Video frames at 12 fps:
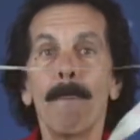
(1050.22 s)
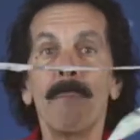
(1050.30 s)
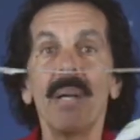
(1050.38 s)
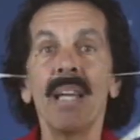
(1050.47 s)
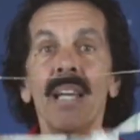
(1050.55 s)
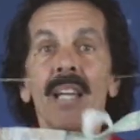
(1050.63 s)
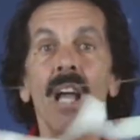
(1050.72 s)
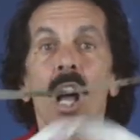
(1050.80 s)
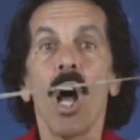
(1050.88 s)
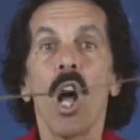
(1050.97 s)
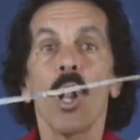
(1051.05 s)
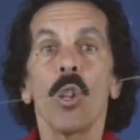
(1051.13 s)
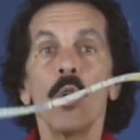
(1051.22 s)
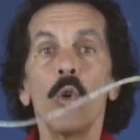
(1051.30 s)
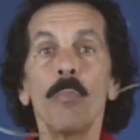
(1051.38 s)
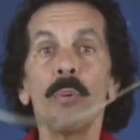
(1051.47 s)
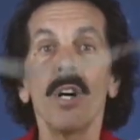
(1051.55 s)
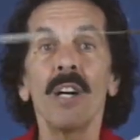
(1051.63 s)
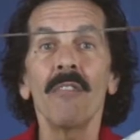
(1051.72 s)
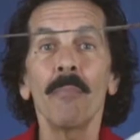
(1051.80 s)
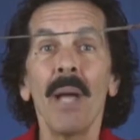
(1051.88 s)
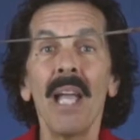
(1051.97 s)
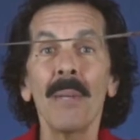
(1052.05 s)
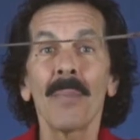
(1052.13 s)
big loop of
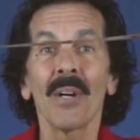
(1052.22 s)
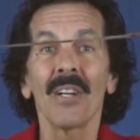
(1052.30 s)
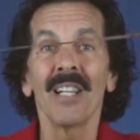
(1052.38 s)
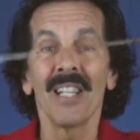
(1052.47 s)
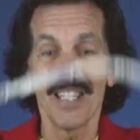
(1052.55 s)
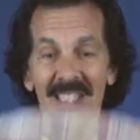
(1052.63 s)
paper.